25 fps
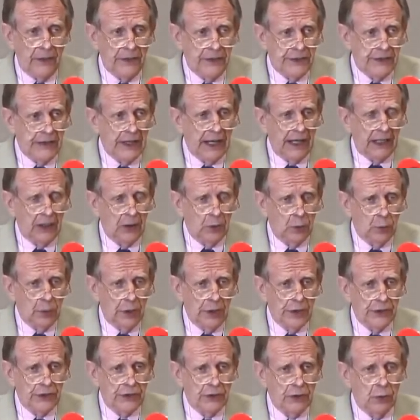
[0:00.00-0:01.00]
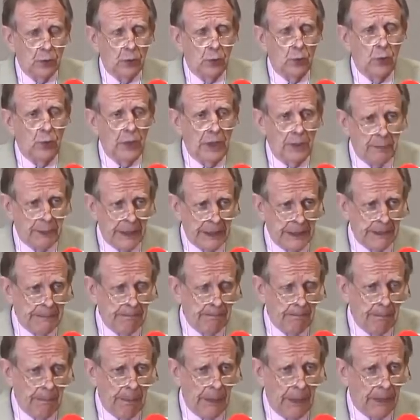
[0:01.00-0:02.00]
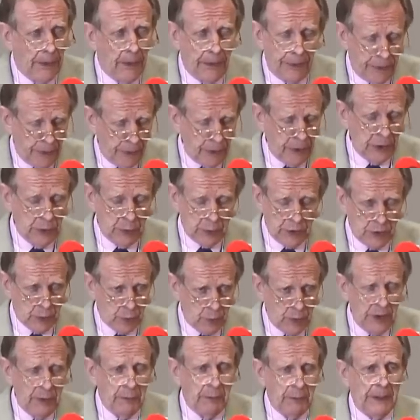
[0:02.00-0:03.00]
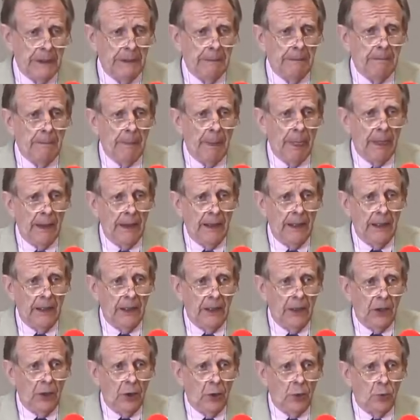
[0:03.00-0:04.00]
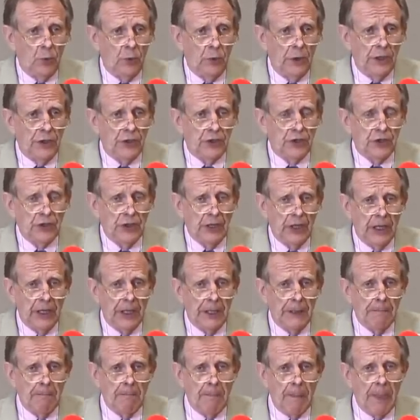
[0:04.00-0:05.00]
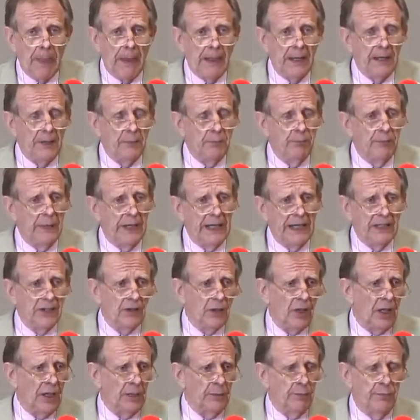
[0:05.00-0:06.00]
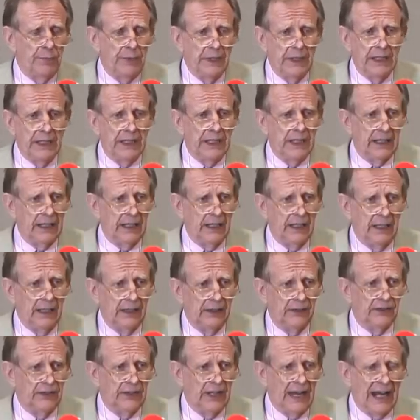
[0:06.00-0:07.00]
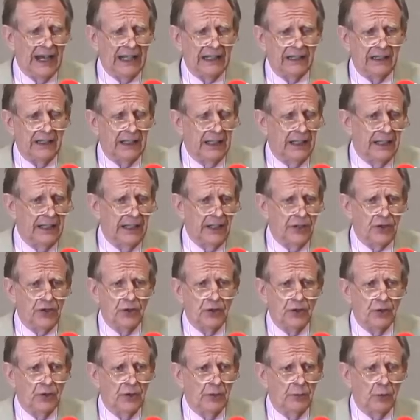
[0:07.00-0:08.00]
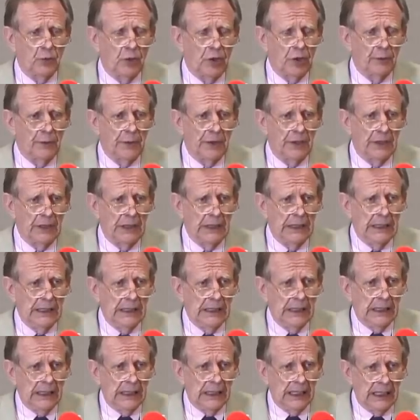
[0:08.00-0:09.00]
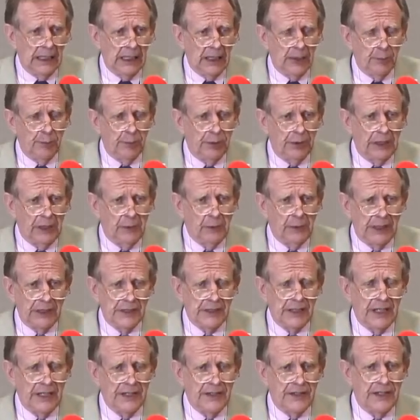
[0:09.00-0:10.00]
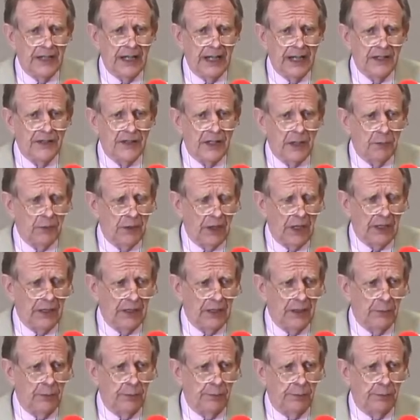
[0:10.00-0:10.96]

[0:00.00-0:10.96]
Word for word: The second was women. The third was women, which um, may not be exactly an issue in Mormon uh, polemics these days. I'm not